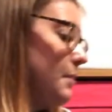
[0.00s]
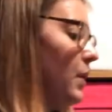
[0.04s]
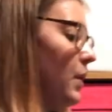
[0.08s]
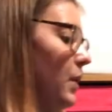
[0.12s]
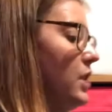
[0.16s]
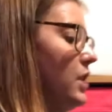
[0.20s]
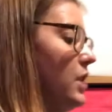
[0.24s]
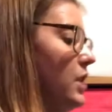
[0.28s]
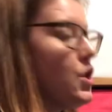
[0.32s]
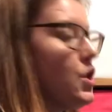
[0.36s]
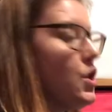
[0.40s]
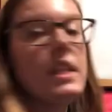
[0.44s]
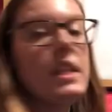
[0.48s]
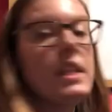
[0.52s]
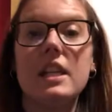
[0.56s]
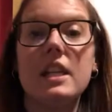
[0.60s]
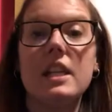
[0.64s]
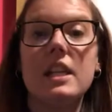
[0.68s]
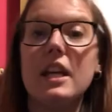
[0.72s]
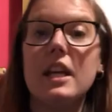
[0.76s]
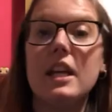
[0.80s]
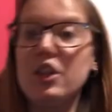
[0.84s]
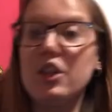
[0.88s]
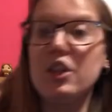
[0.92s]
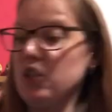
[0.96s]
more
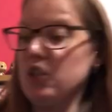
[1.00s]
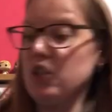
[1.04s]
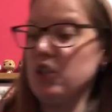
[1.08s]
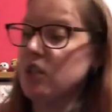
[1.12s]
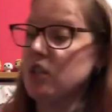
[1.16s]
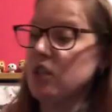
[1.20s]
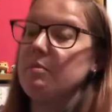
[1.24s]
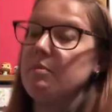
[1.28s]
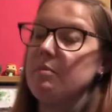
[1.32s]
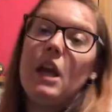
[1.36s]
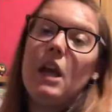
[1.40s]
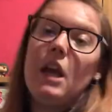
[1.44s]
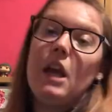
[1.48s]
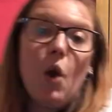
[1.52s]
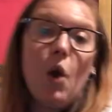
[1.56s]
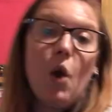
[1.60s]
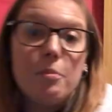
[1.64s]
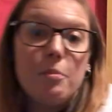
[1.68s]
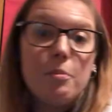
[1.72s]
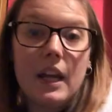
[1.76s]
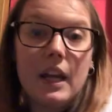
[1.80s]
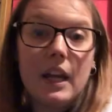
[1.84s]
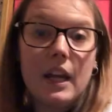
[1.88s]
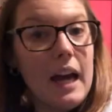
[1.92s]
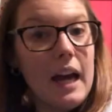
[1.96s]
interesting than just me
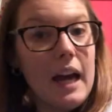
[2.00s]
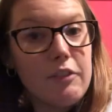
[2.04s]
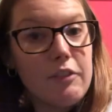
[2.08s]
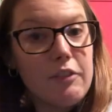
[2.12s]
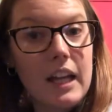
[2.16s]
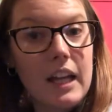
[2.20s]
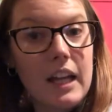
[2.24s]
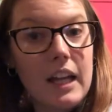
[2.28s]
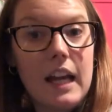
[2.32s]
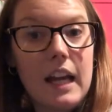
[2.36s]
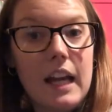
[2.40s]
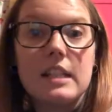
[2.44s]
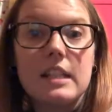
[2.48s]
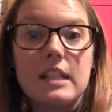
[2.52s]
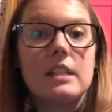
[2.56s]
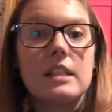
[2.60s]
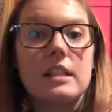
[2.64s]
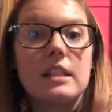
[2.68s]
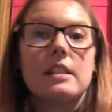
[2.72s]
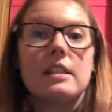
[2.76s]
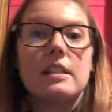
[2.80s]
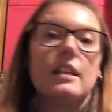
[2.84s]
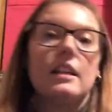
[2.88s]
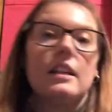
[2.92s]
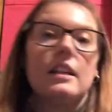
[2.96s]
opening advent calendars.